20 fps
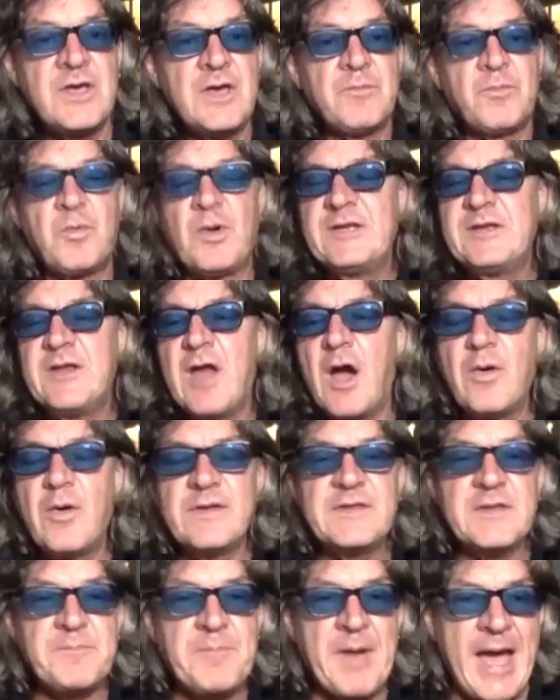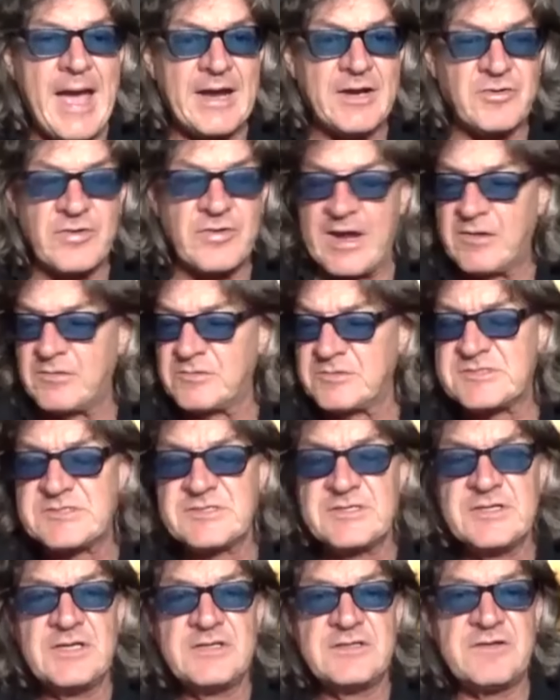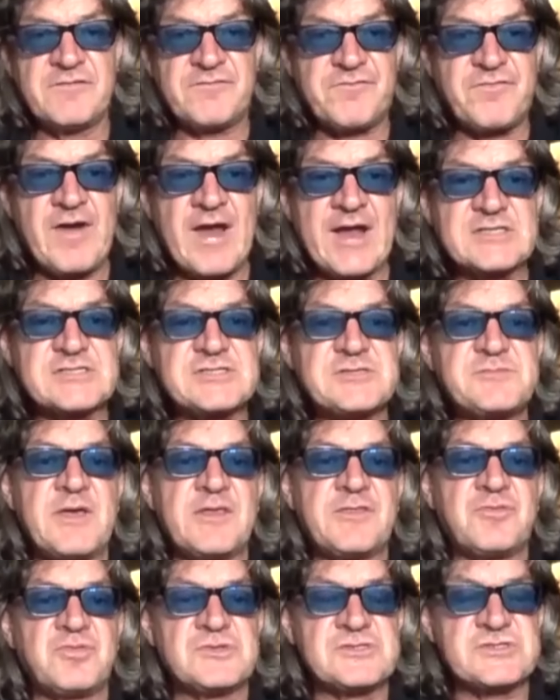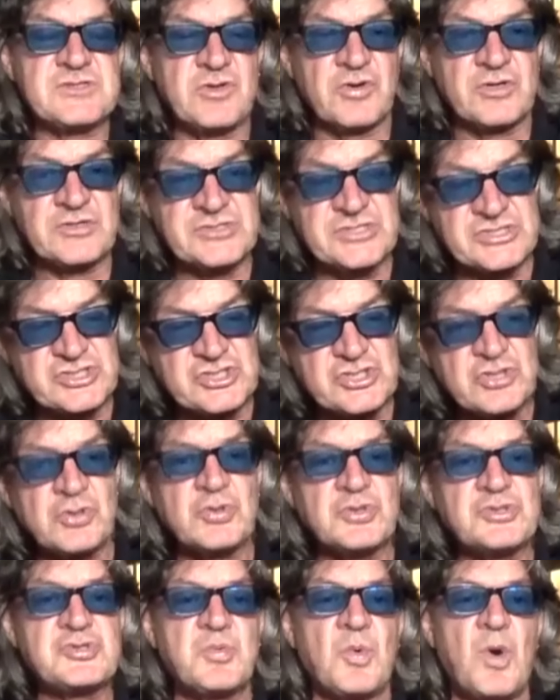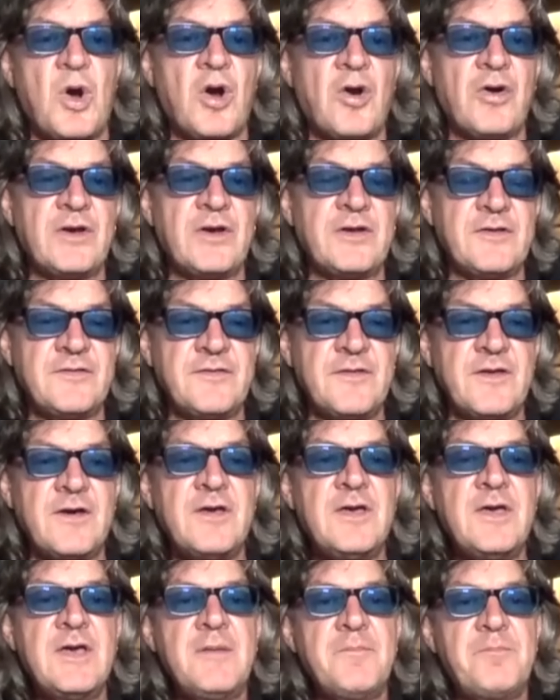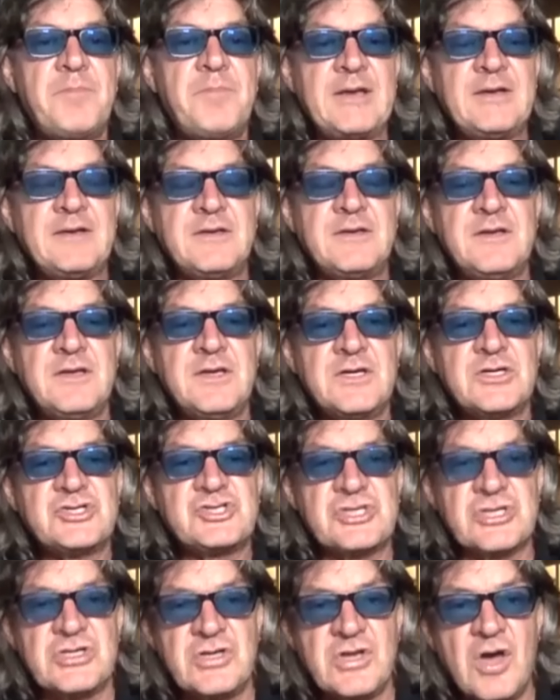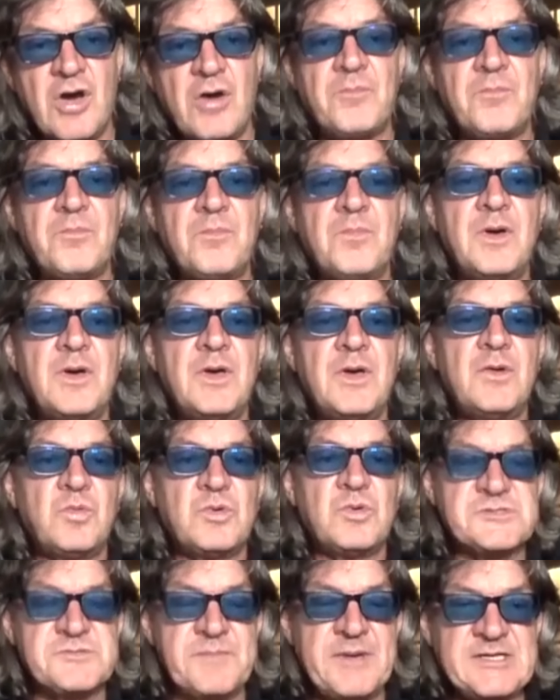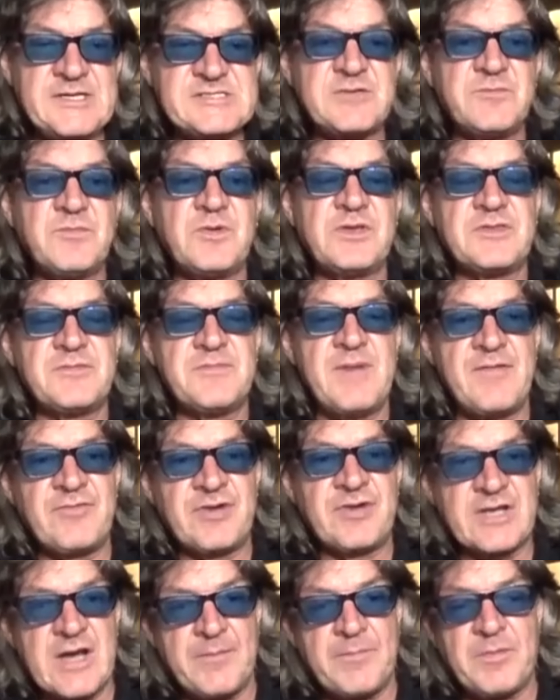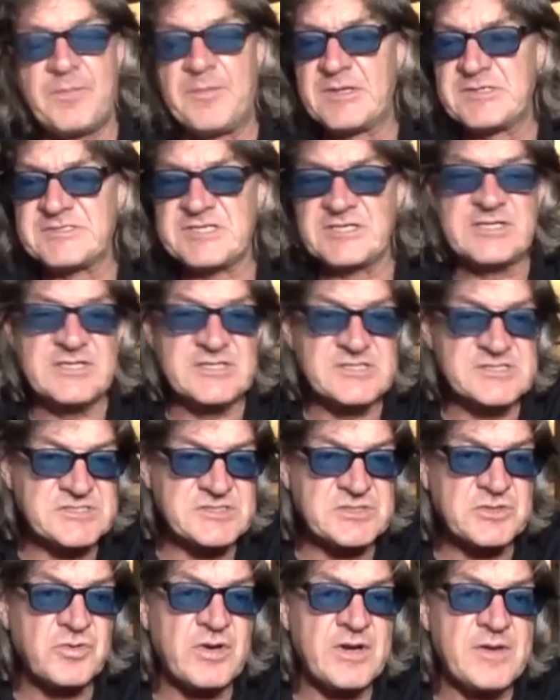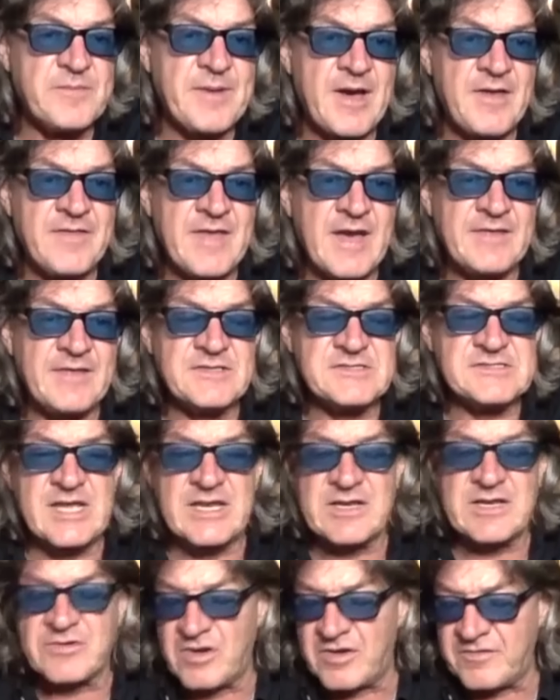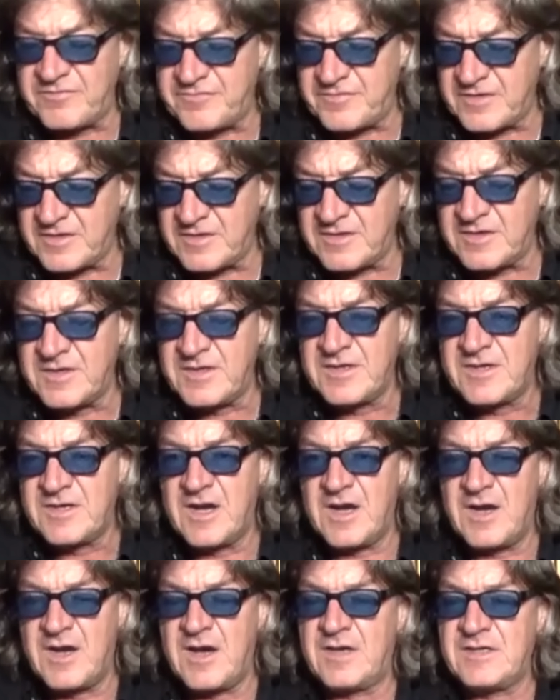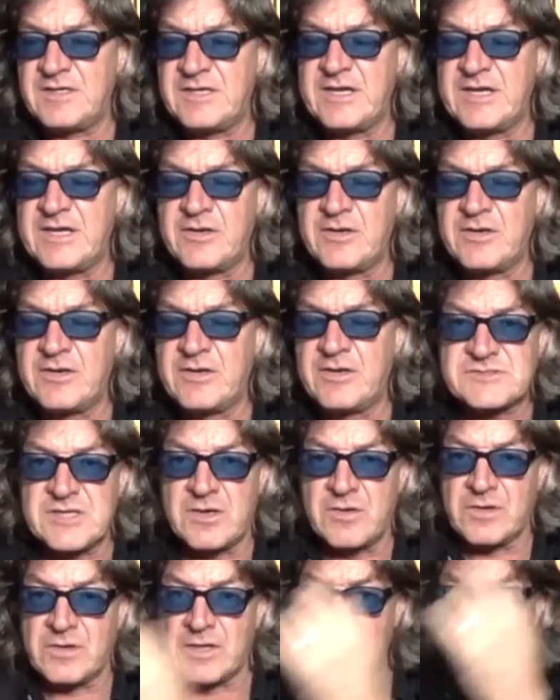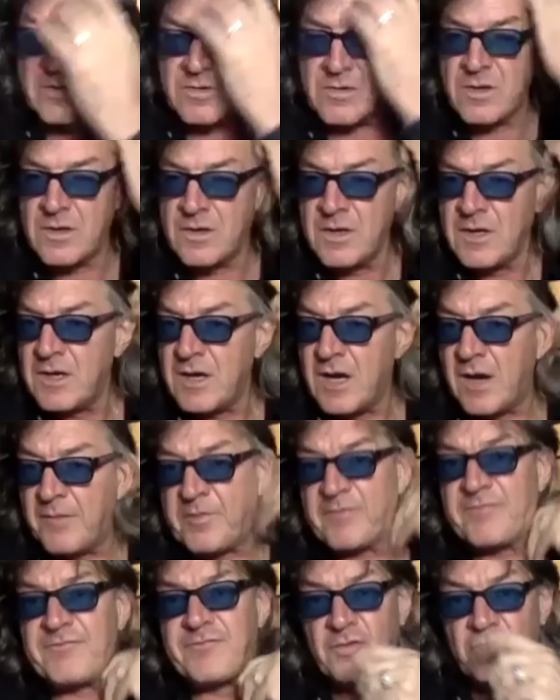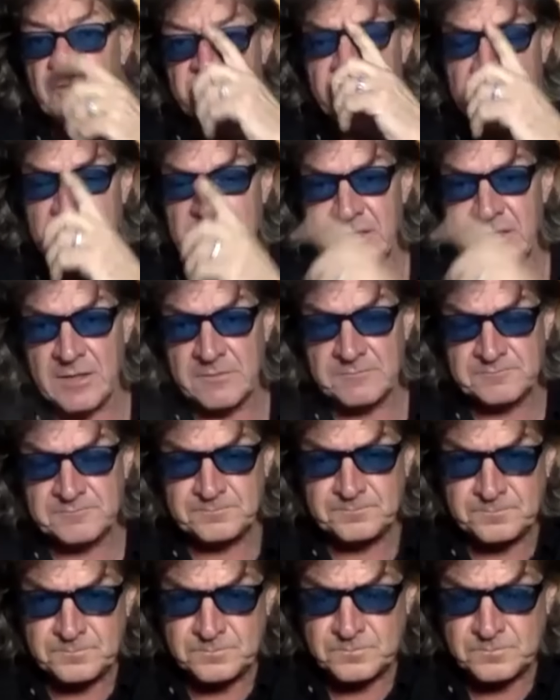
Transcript: We know in the background that Frank Smith was talking to George Warren and that Ben Shalom was meeting with them every couple of months. I did a story about that in the Telegraph uh, uh, a year or so ago, uh, before the um,